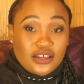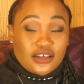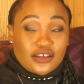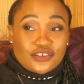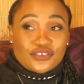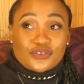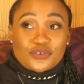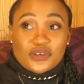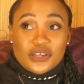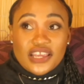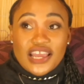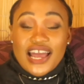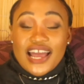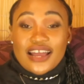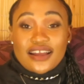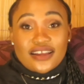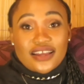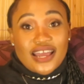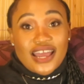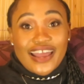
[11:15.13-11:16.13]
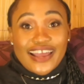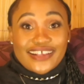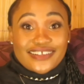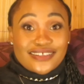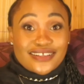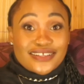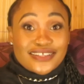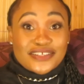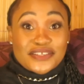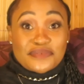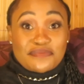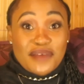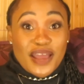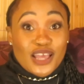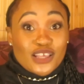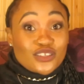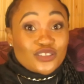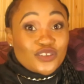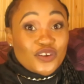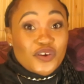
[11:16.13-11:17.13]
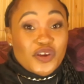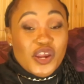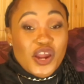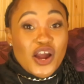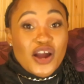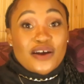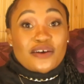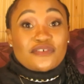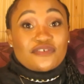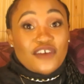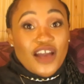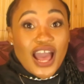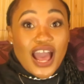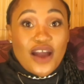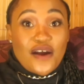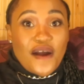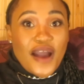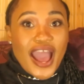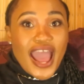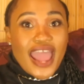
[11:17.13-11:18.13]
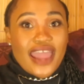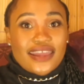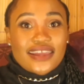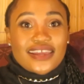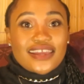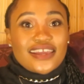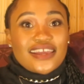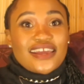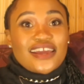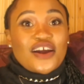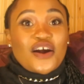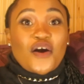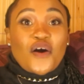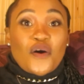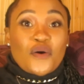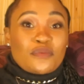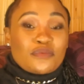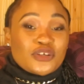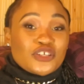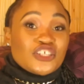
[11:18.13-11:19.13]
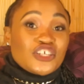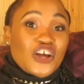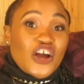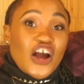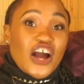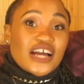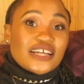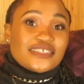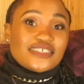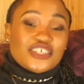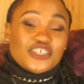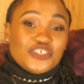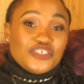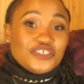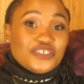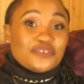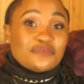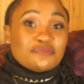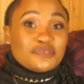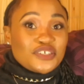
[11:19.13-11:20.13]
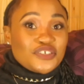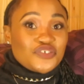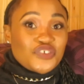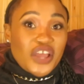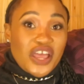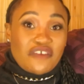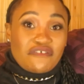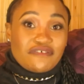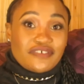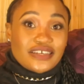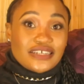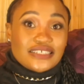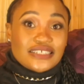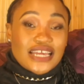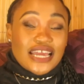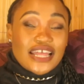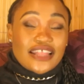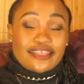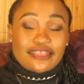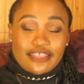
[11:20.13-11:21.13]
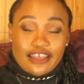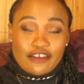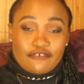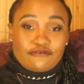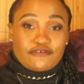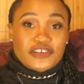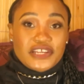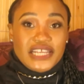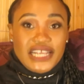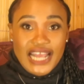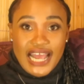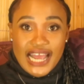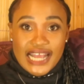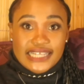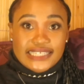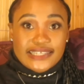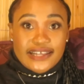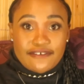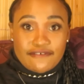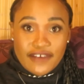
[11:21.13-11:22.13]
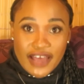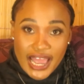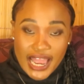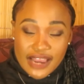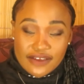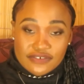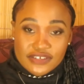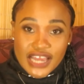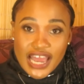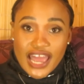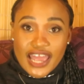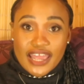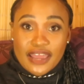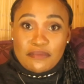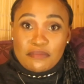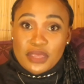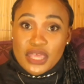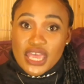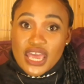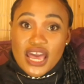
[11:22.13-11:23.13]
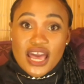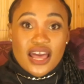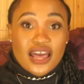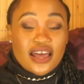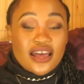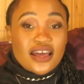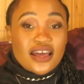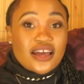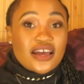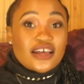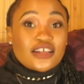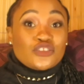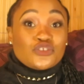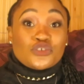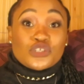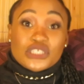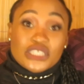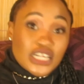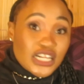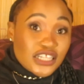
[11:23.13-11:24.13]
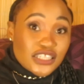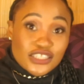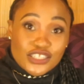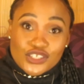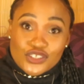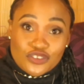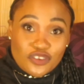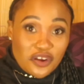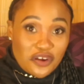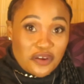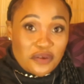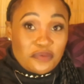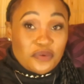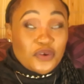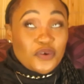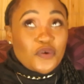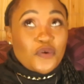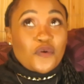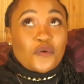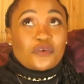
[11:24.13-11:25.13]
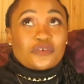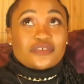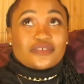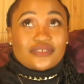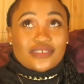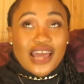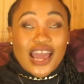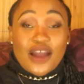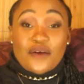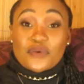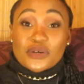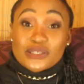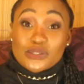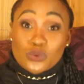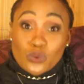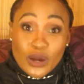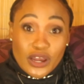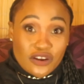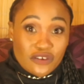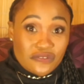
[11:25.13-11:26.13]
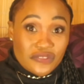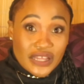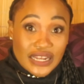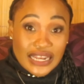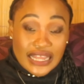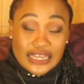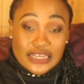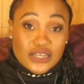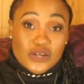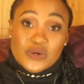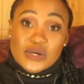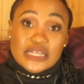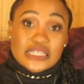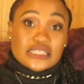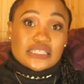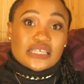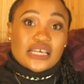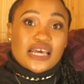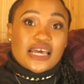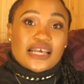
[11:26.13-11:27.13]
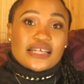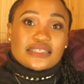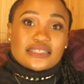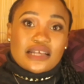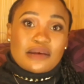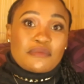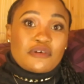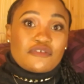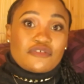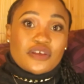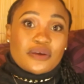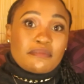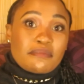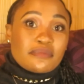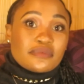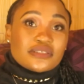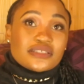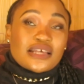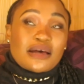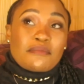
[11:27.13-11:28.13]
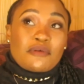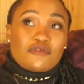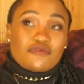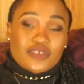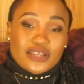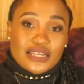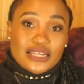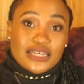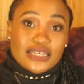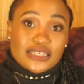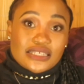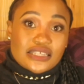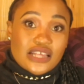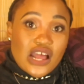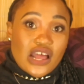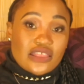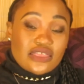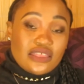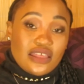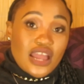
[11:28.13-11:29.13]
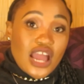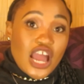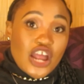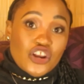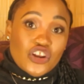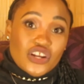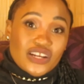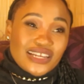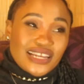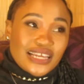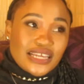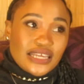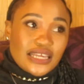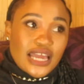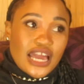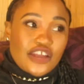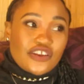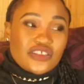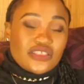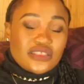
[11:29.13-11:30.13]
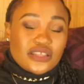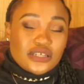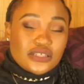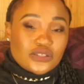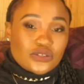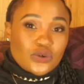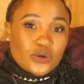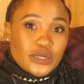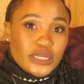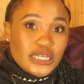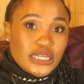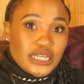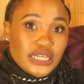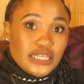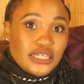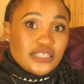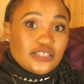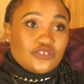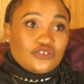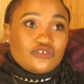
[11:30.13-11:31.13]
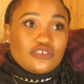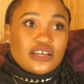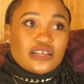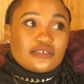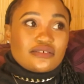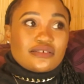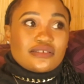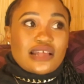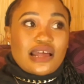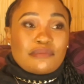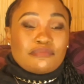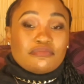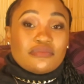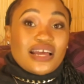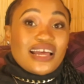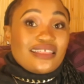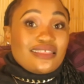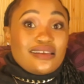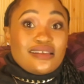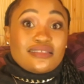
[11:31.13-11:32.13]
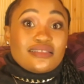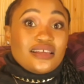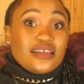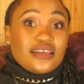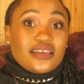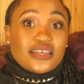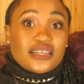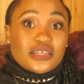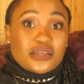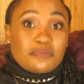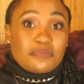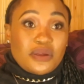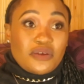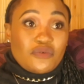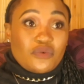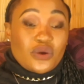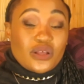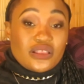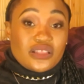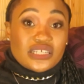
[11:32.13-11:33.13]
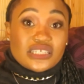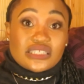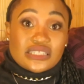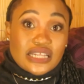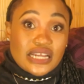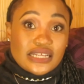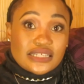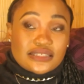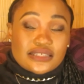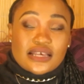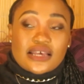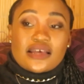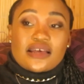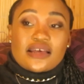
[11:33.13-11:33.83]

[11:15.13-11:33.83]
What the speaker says: So yeah, guys, this is my story of how I almost got human trafficked, and thankfully I survived. I am here to tell the story because I was one of the lucky ones. Some of the ladies out there are not lucky. I don't think it's only ladies, you guys, because I think they kidnap everyone these days.